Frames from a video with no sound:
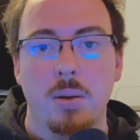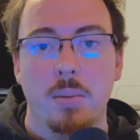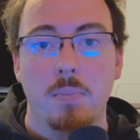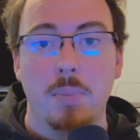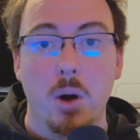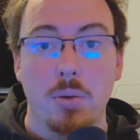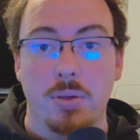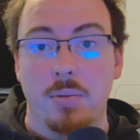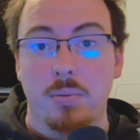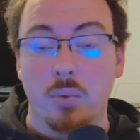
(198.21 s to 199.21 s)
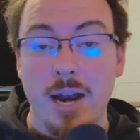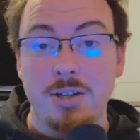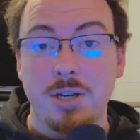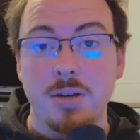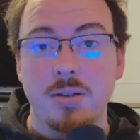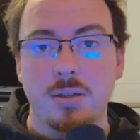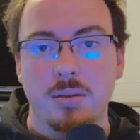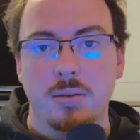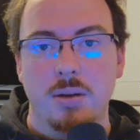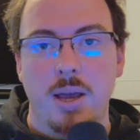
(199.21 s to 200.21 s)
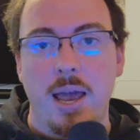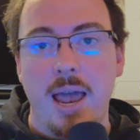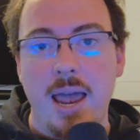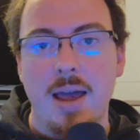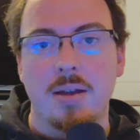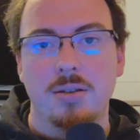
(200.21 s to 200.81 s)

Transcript: both ranges and